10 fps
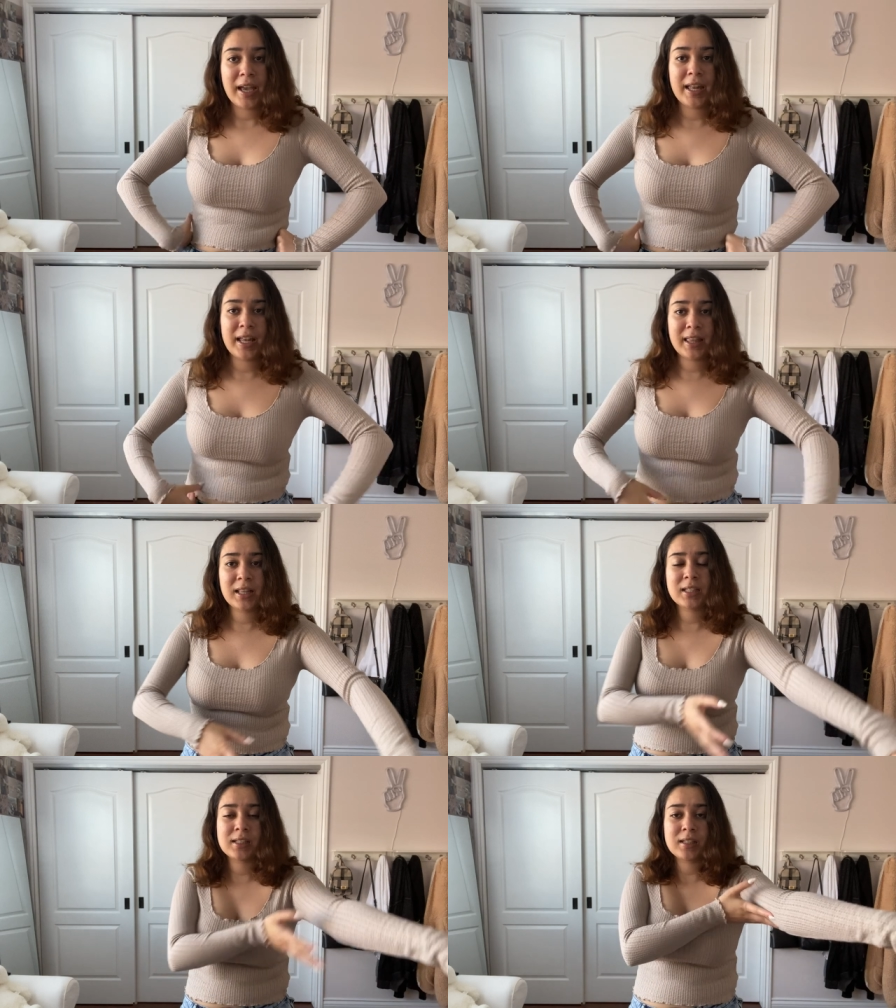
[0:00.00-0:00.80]
And I think
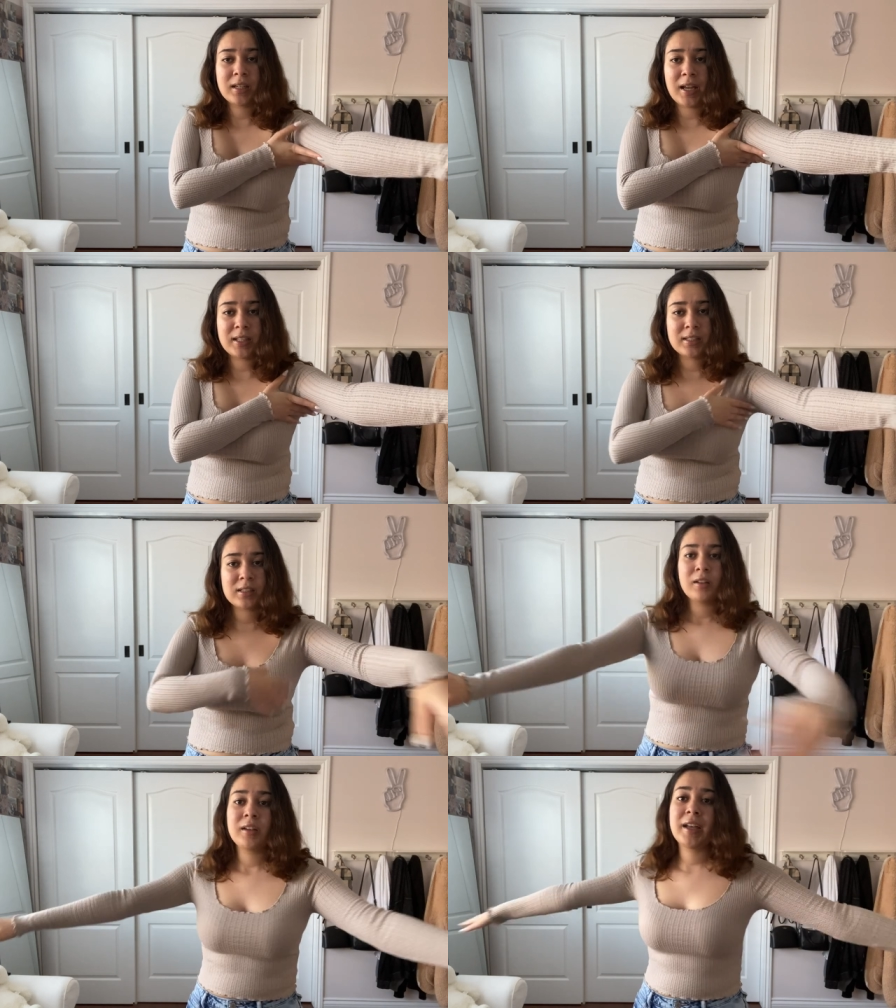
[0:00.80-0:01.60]
this is a
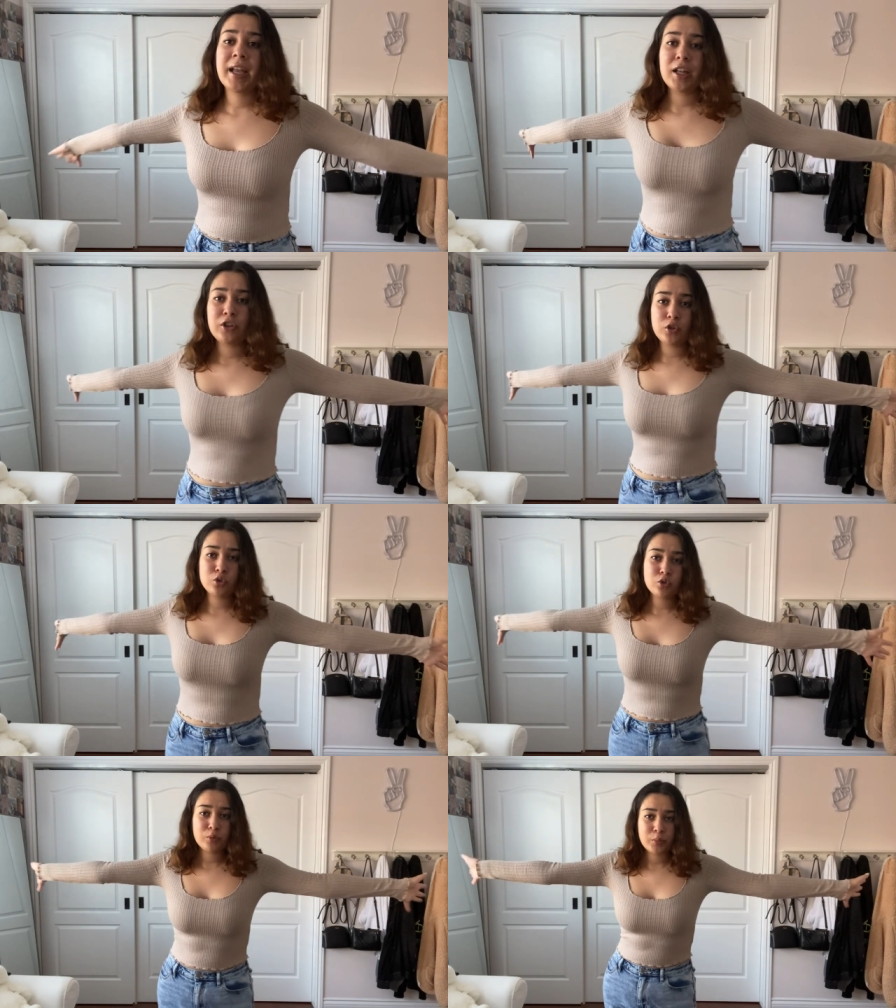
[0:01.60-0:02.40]
nice, again,
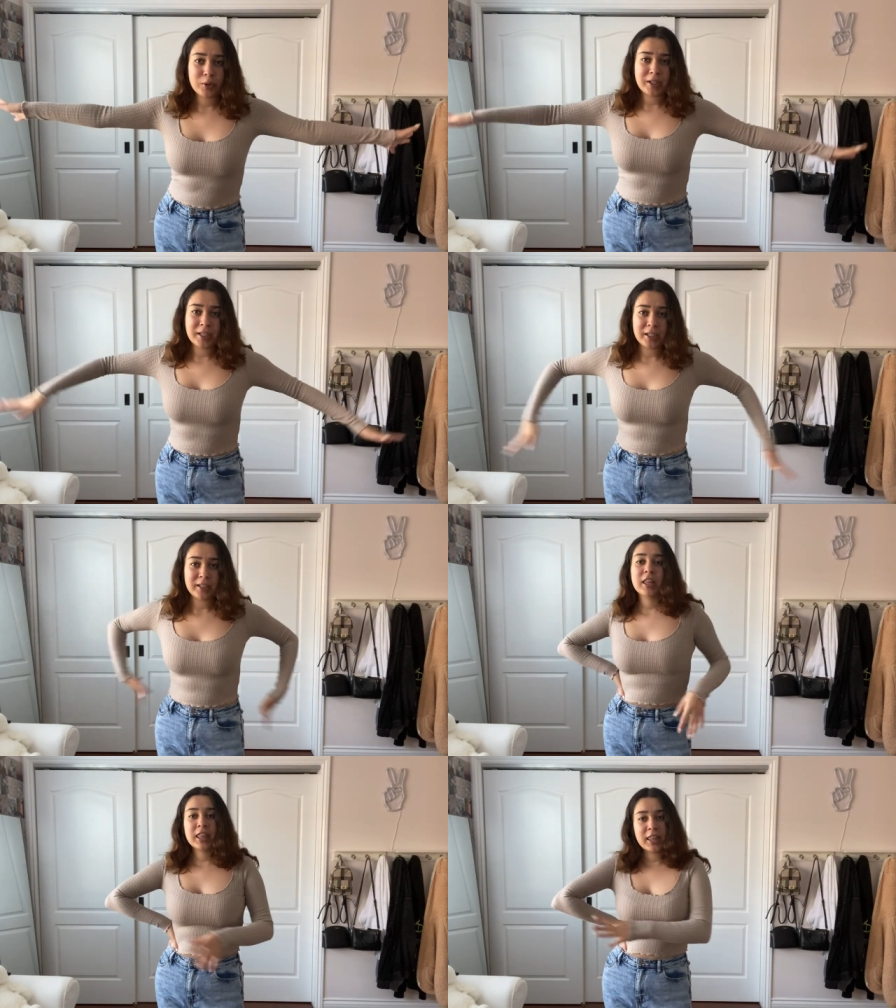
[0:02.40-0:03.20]
neutral, pretty,
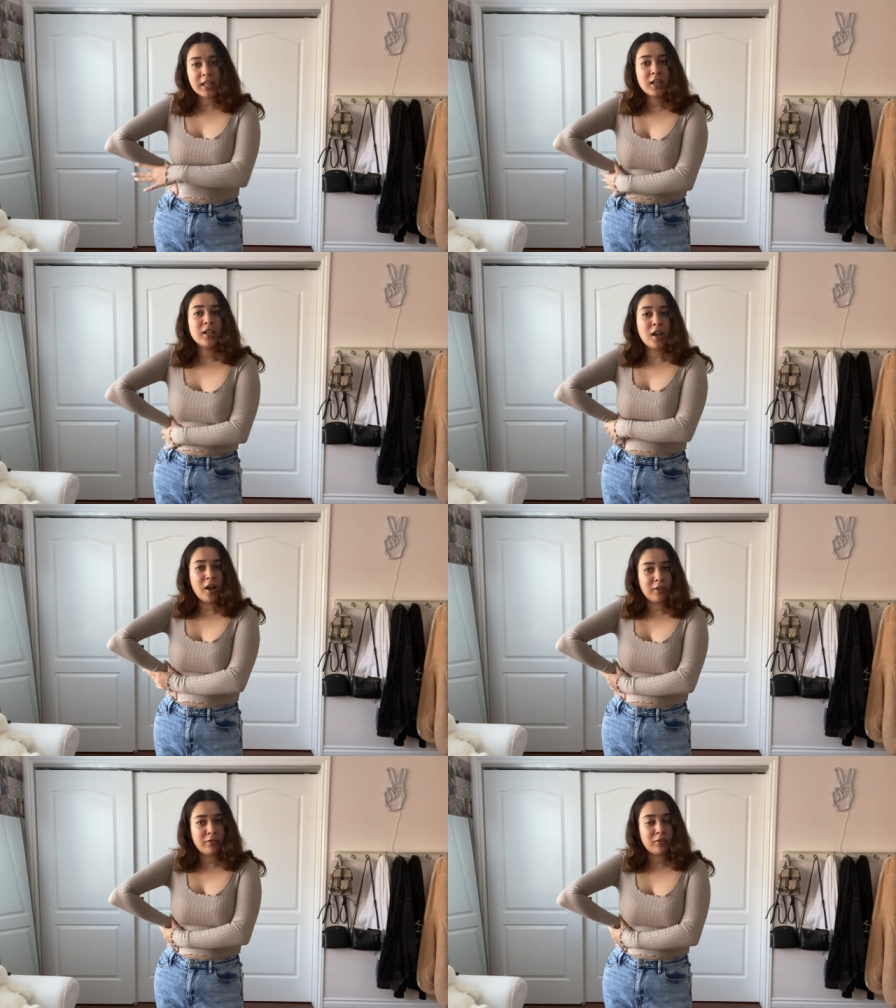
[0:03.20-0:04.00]
thin
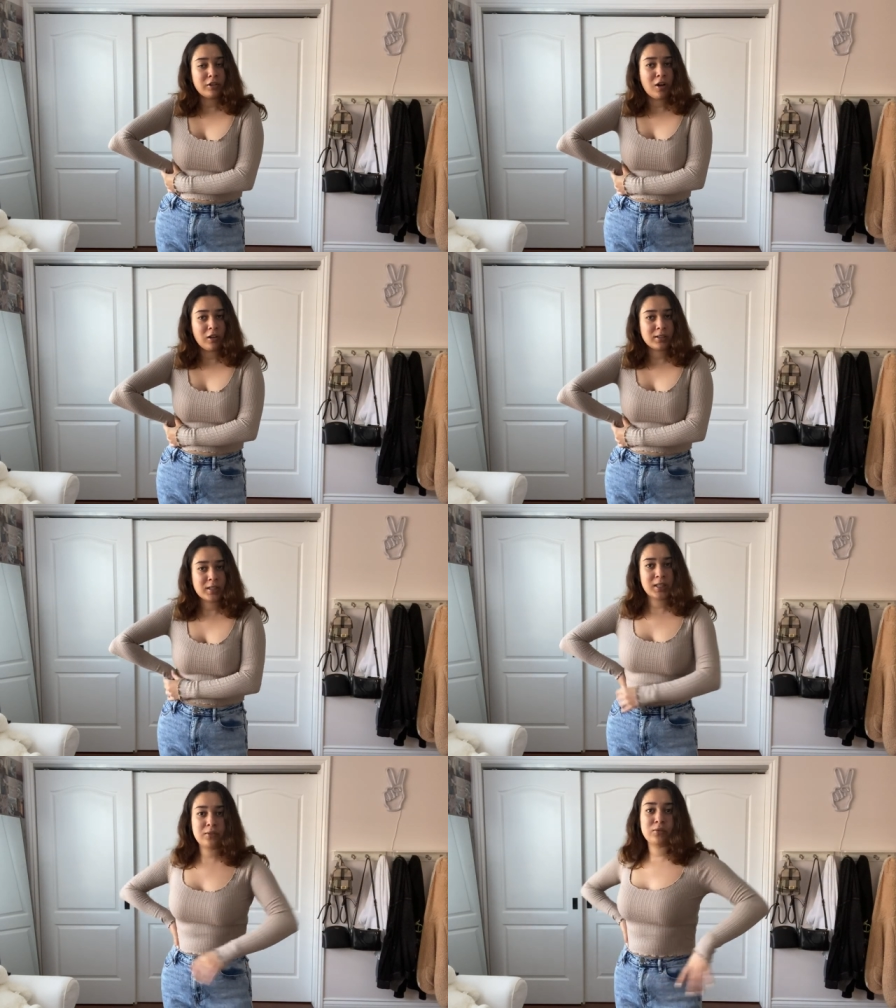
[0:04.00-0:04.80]
enough long
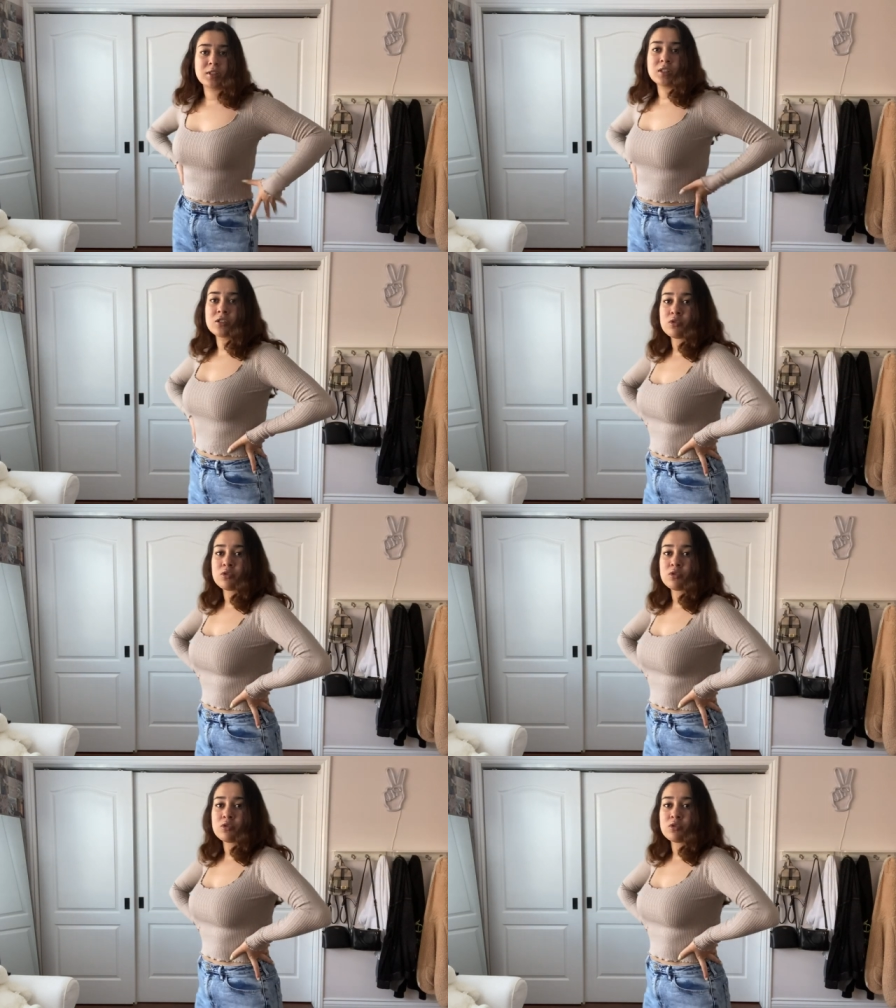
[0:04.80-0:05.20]
sleeves